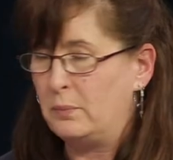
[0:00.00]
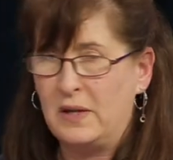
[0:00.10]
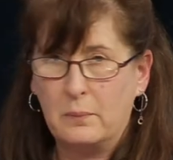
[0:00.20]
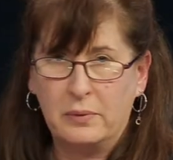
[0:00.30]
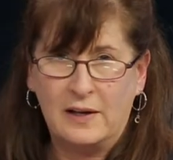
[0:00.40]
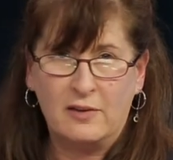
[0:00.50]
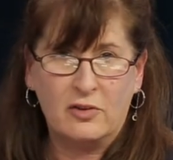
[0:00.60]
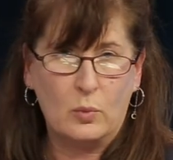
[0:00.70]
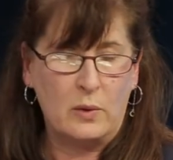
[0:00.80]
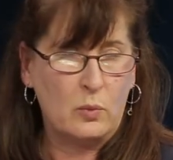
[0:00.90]
should be in
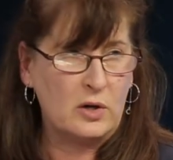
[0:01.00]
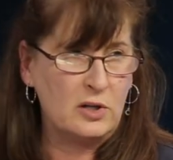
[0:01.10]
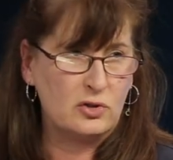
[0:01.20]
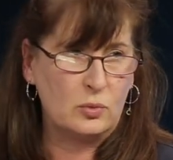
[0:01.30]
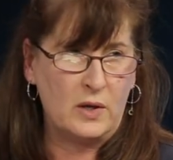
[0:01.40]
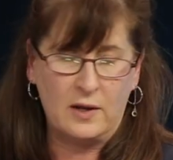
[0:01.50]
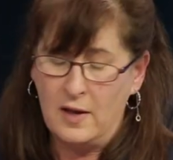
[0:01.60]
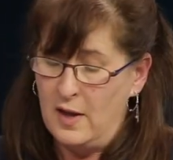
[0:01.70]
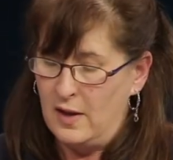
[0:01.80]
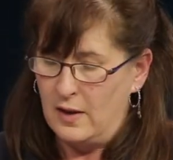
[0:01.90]
place when we're
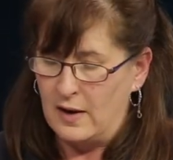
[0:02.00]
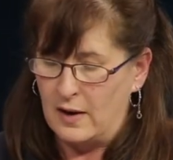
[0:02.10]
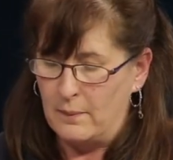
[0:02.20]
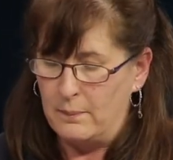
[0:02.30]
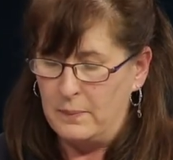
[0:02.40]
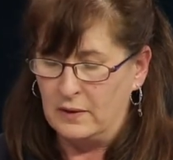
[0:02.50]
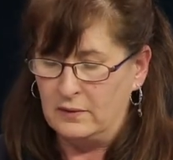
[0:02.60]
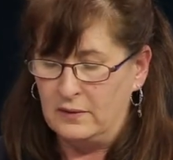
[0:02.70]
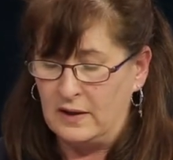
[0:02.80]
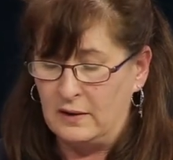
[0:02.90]
issuing um,
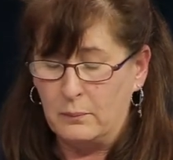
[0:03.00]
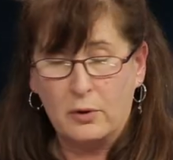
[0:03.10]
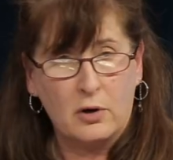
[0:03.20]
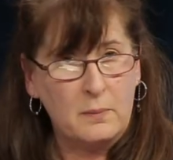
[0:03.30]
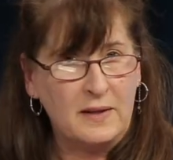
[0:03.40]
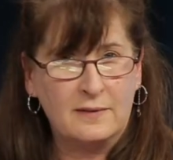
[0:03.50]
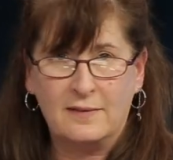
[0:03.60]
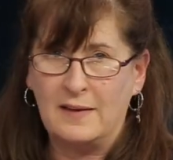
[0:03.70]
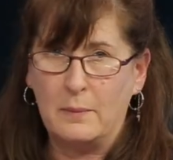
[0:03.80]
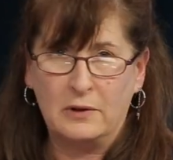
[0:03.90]
building
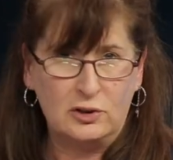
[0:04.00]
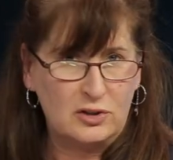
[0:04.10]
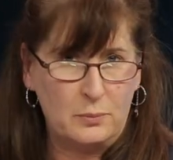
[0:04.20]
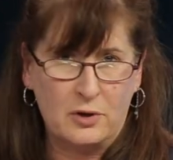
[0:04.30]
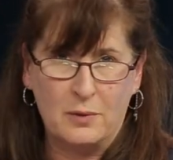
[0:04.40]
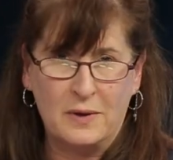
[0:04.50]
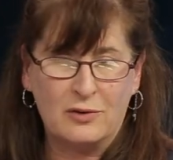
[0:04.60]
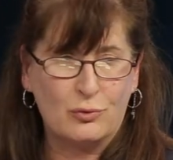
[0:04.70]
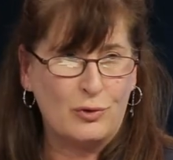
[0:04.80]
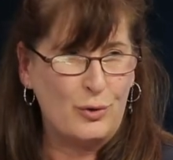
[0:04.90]
permits, demolition
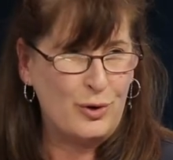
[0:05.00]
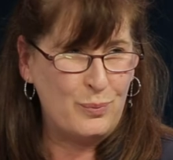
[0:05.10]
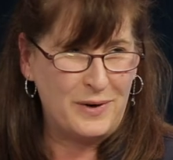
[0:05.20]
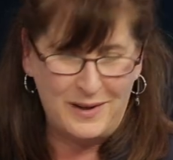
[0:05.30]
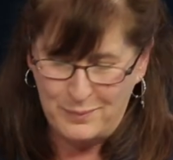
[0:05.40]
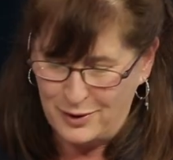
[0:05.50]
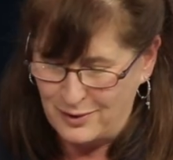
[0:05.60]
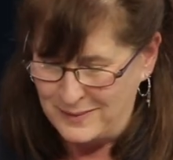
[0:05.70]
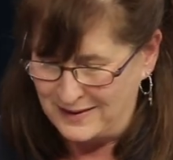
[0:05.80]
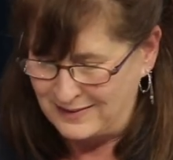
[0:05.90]
permits, road opening
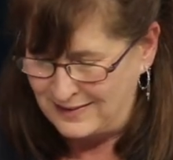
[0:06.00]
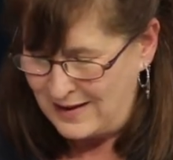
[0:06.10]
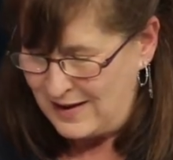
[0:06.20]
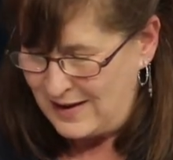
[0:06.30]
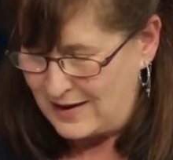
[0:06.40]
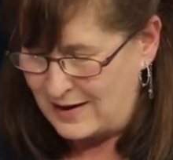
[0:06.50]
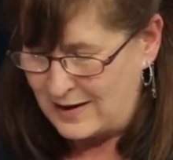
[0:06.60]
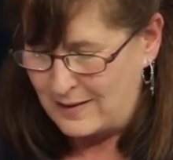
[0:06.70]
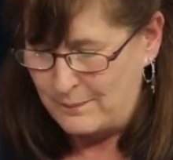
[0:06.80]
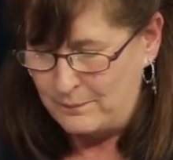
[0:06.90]
permits,
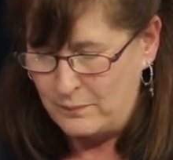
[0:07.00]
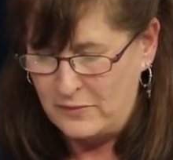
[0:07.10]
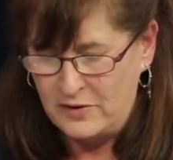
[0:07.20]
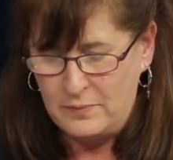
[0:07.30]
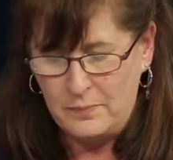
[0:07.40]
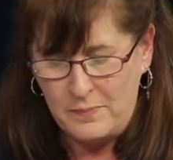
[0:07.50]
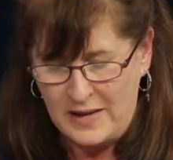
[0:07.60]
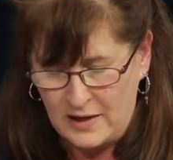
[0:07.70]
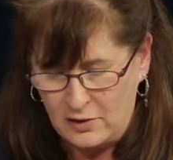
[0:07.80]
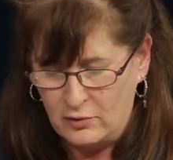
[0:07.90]
um,
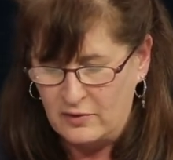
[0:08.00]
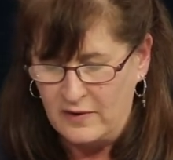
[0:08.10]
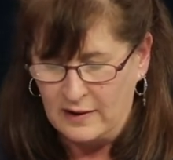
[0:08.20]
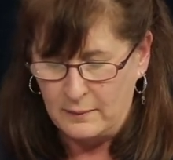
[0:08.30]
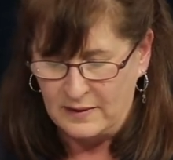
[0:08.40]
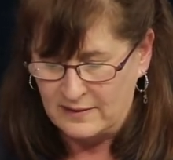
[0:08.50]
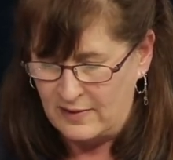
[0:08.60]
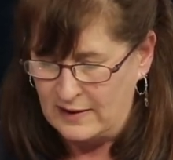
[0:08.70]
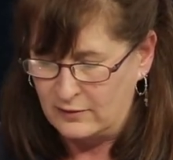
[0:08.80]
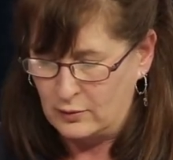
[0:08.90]
making new developments
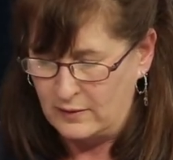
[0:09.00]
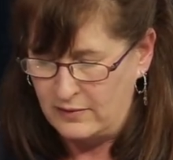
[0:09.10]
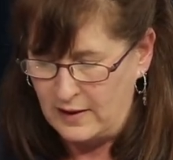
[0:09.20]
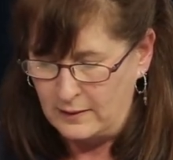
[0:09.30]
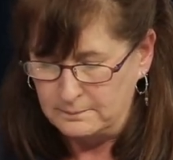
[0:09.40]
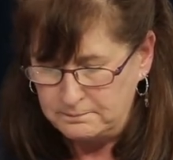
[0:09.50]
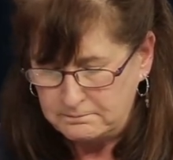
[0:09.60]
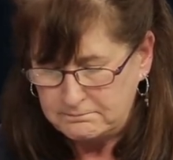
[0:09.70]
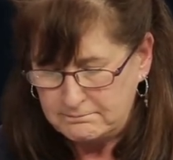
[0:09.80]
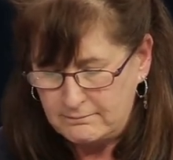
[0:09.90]
and that sort of thing.
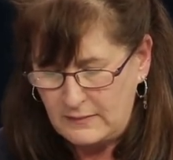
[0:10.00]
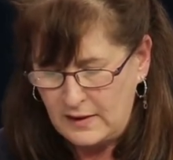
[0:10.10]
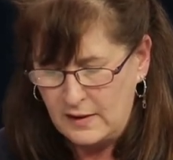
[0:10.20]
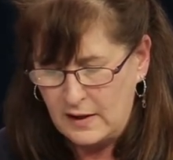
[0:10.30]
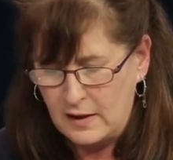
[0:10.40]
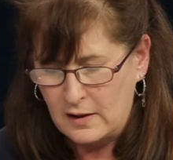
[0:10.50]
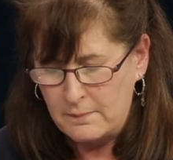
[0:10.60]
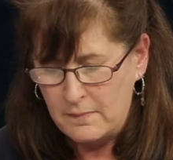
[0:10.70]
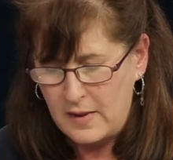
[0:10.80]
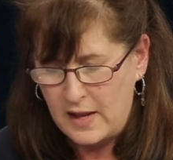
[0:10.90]

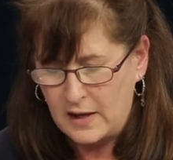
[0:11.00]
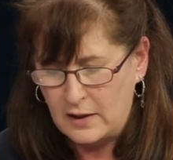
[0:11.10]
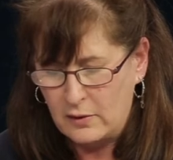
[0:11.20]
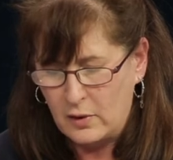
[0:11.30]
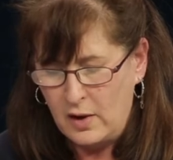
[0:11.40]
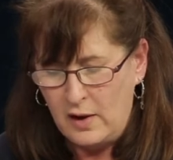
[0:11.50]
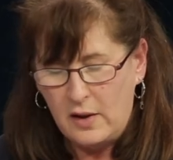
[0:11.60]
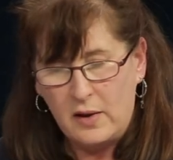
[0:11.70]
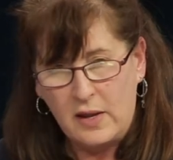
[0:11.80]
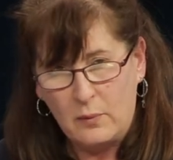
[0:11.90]
Um, and
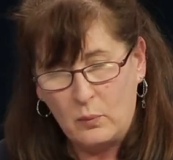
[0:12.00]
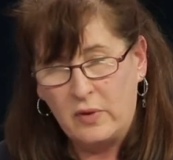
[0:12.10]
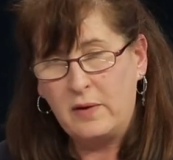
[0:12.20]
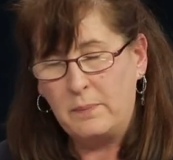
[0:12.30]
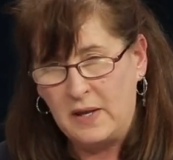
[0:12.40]
in, within